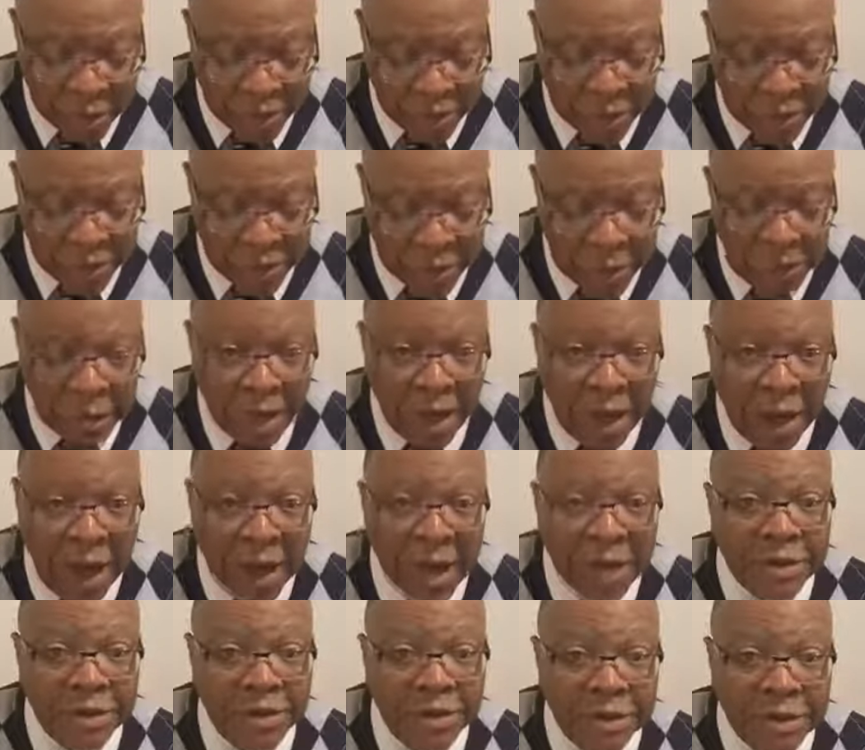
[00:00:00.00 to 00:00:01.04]
You see, God
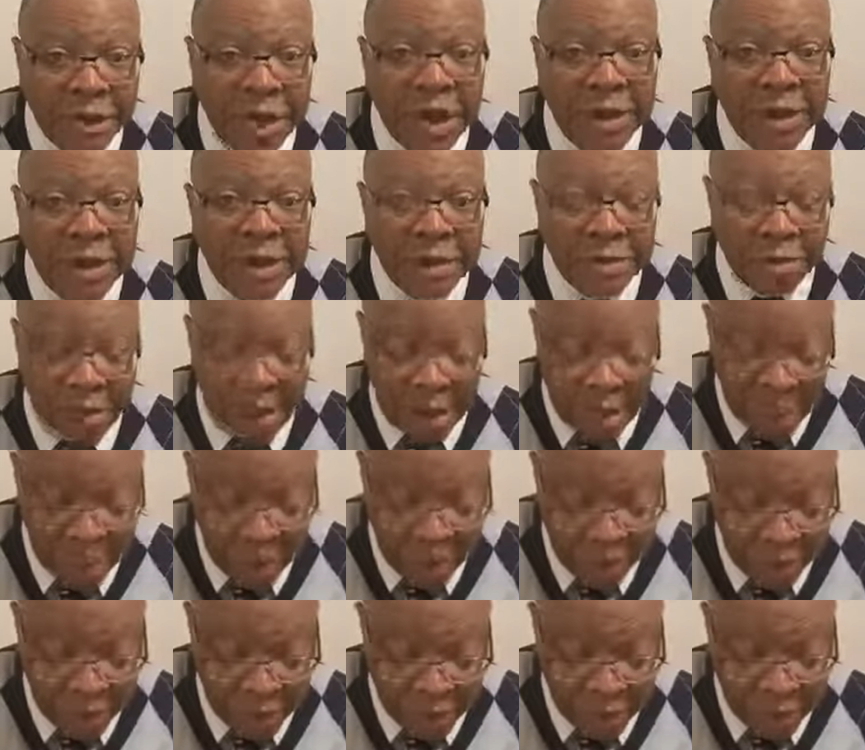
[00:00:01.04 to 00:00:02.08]
is judging the
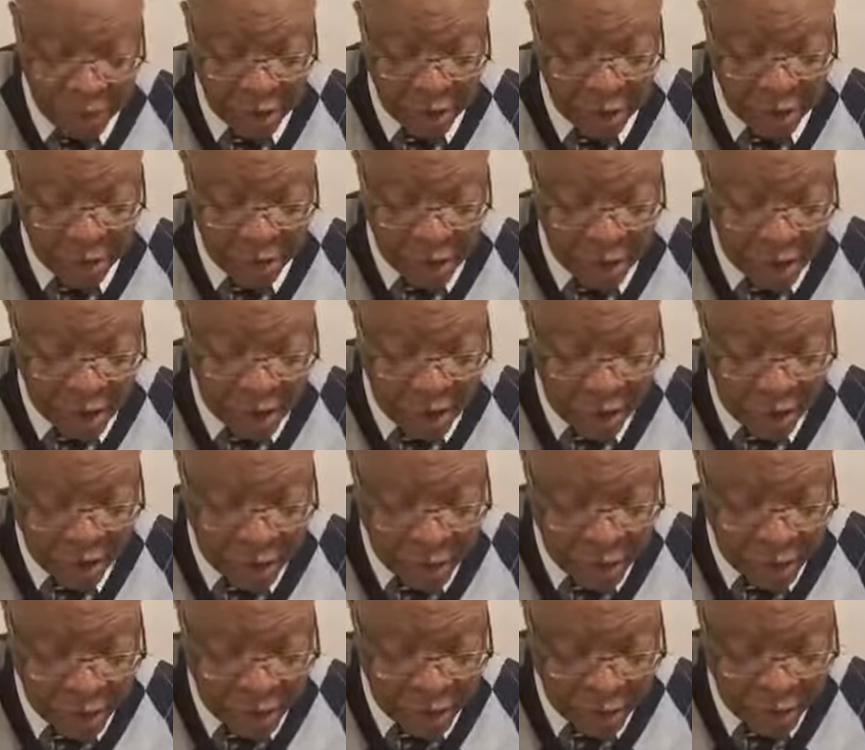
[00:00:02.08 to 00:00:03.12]
behavior
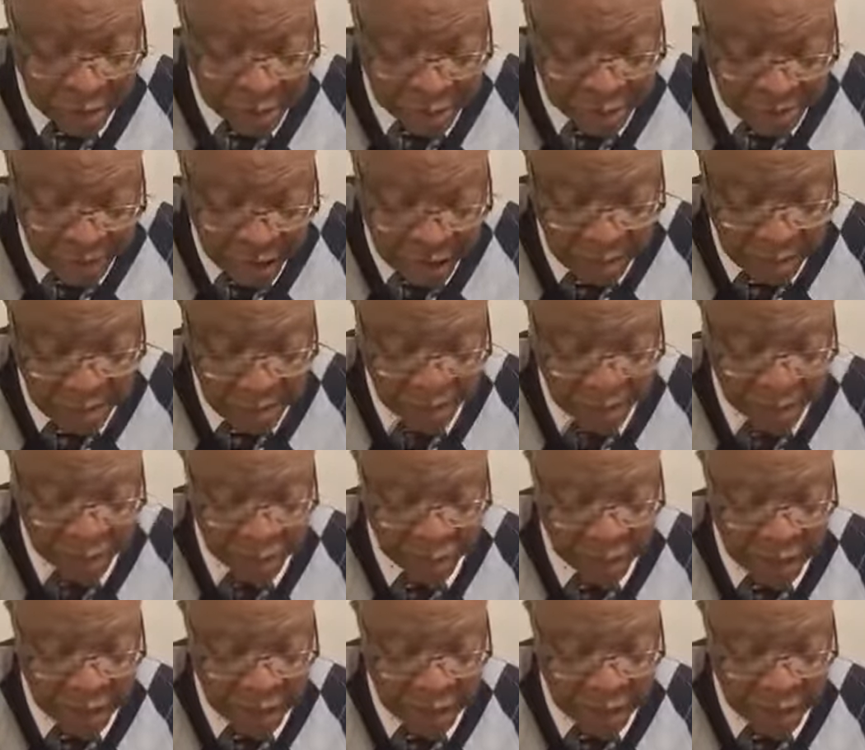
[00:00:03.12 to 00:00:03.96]
of his people.